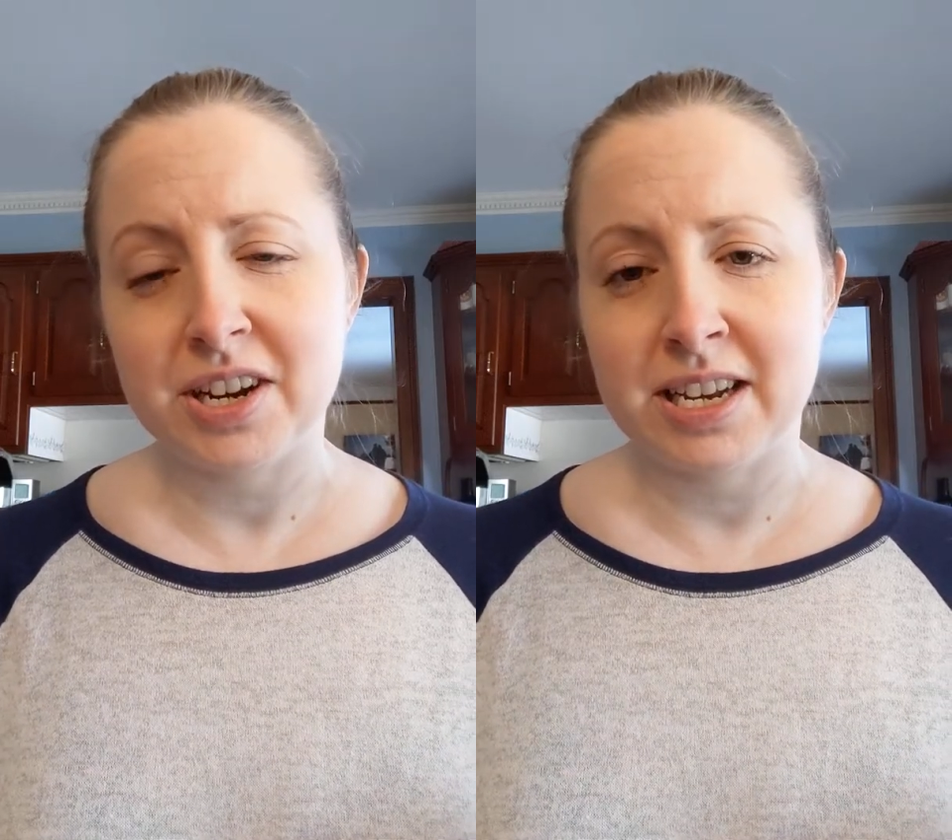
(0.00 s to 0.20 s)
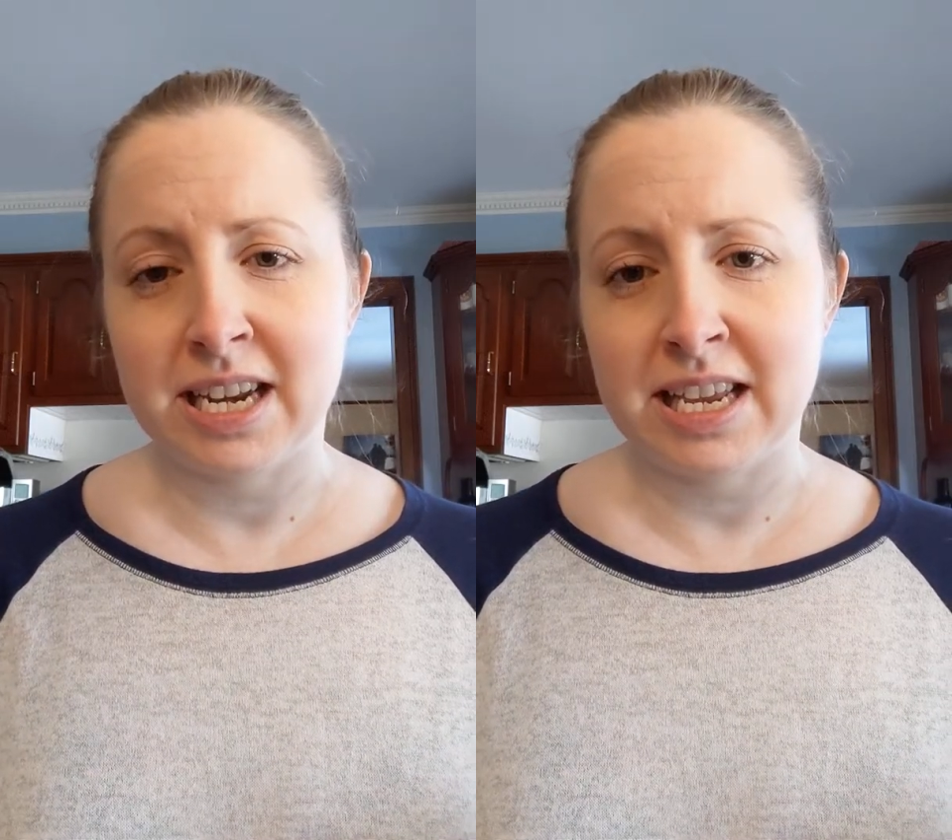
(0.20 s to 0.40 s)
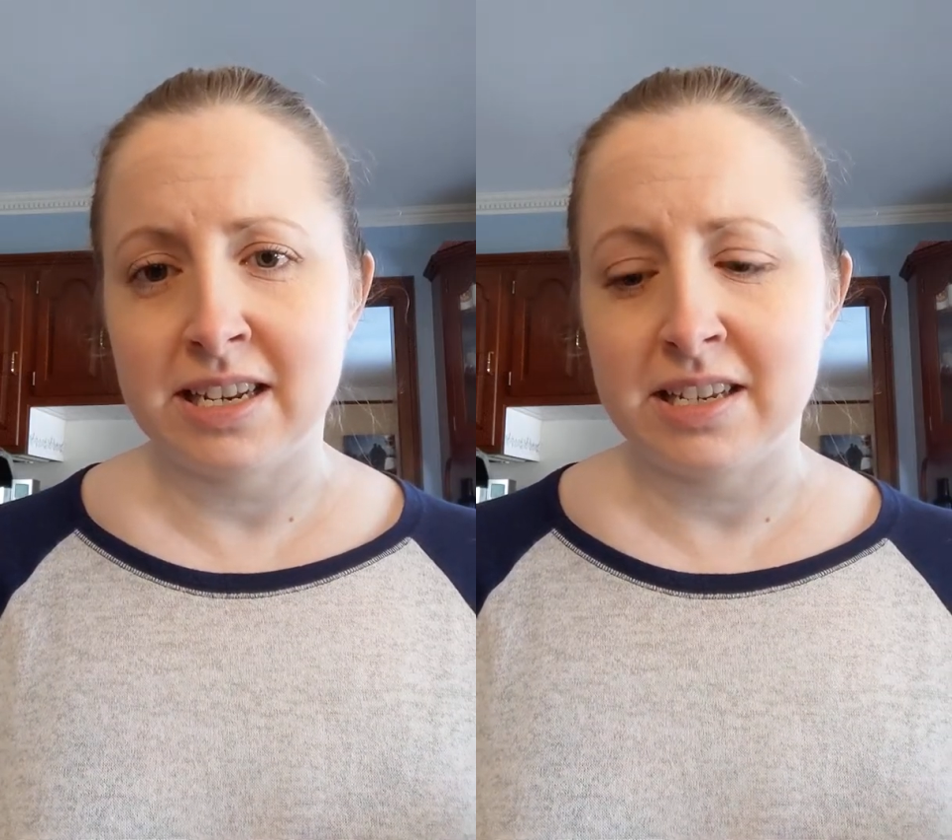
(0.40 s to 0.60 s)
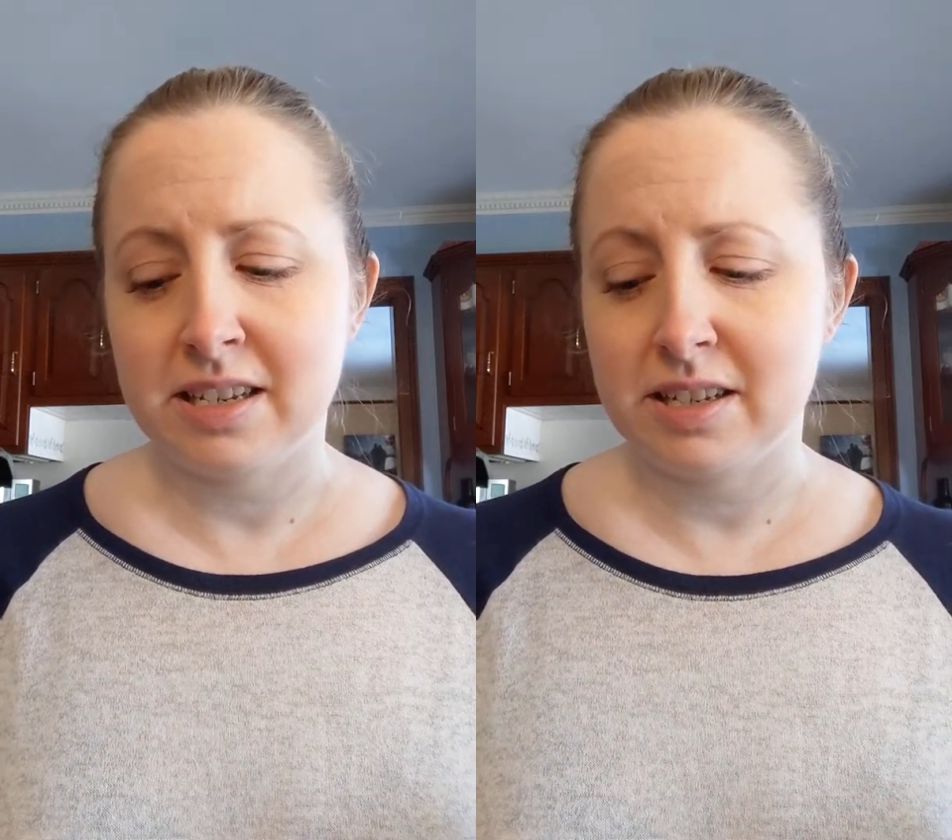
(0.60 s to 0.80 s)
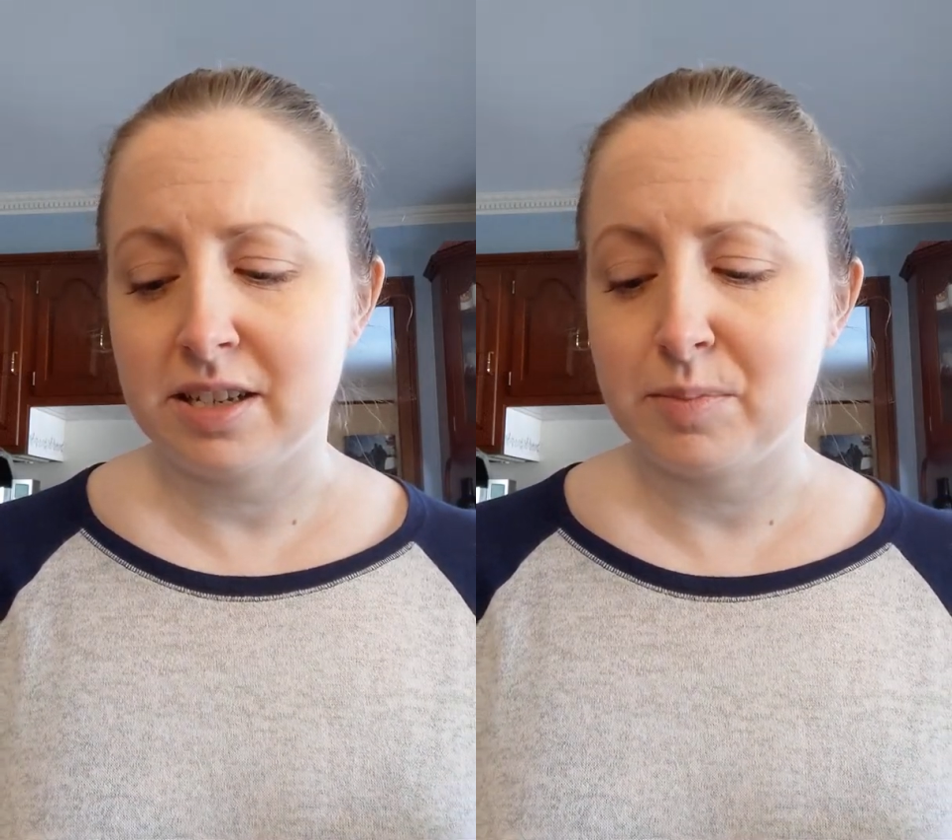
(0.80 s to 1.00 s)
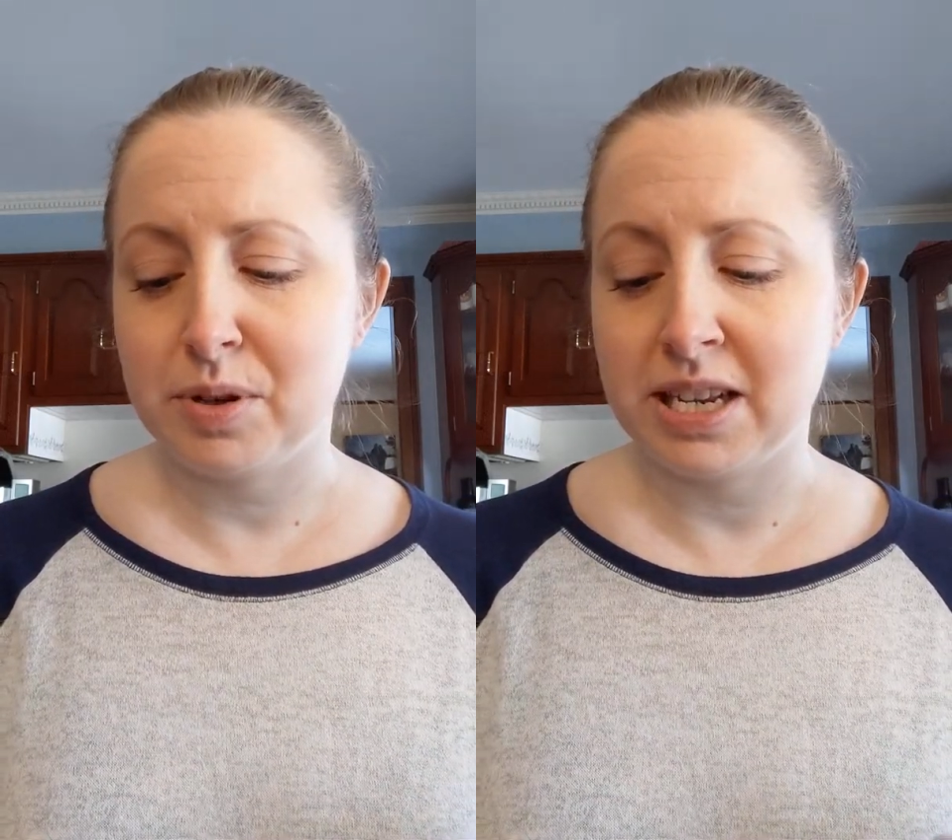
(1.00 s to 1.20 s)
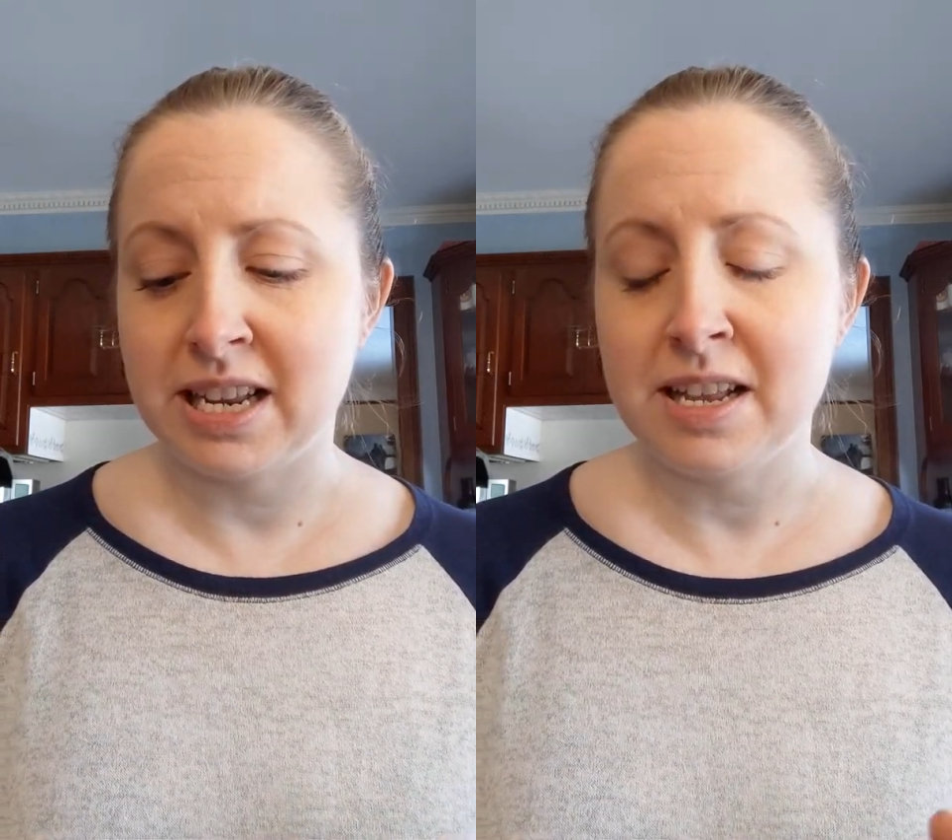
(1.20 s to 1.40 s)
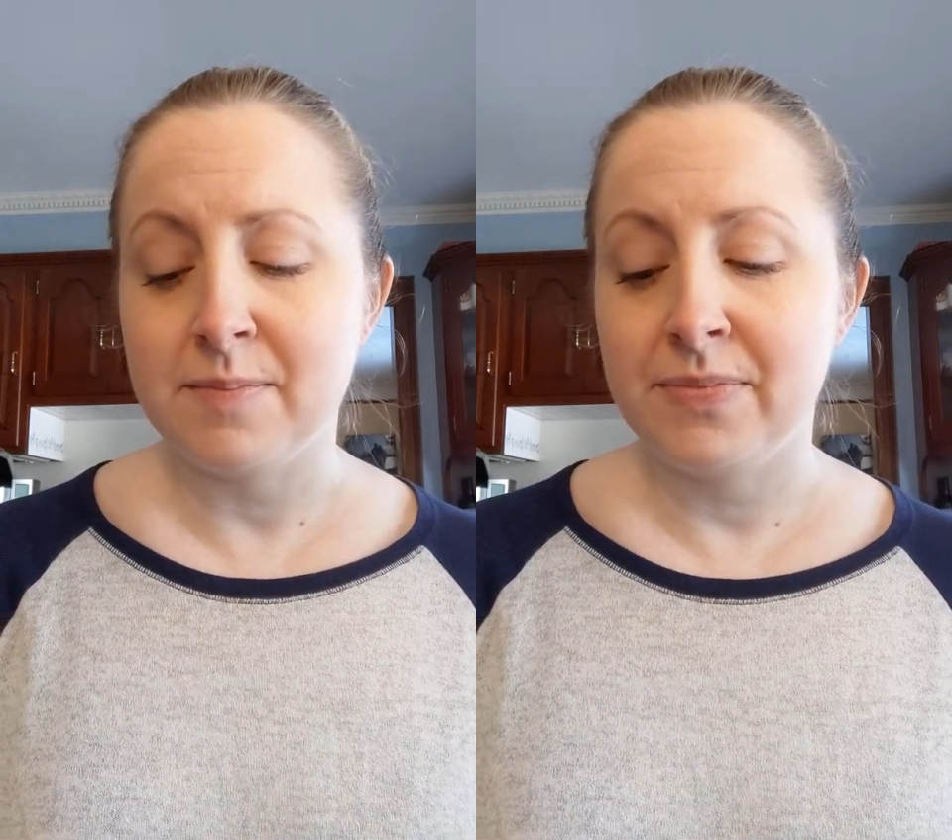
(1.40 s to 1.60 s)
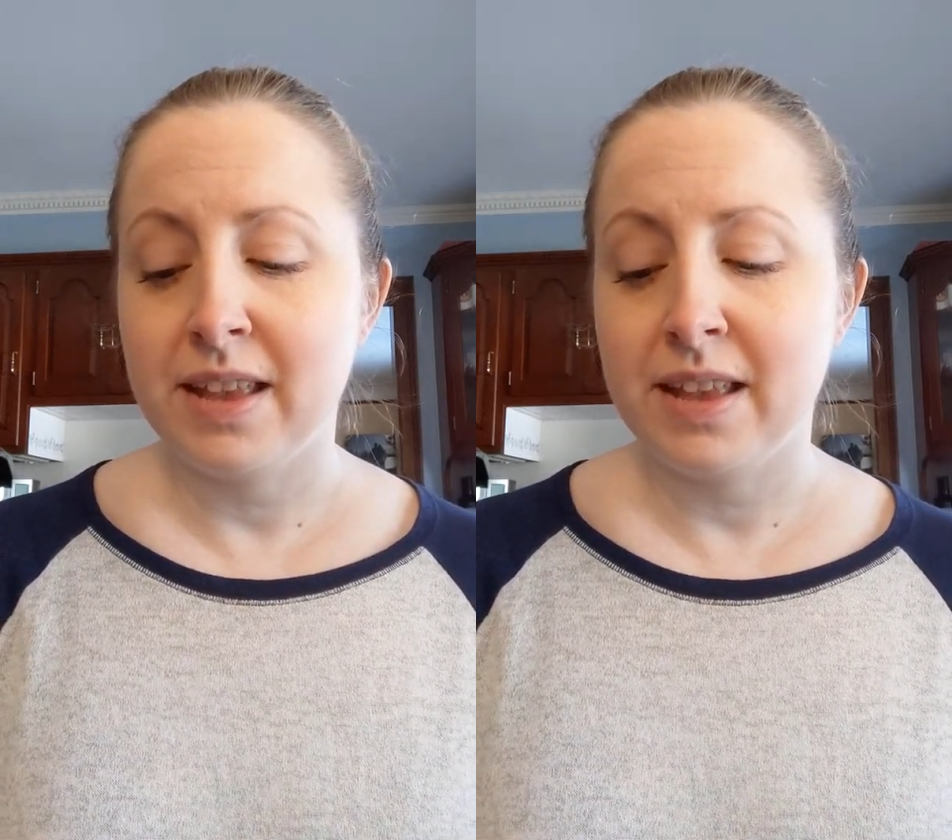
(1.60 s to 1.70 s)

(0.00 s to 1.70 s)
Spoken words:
going to need to put in it.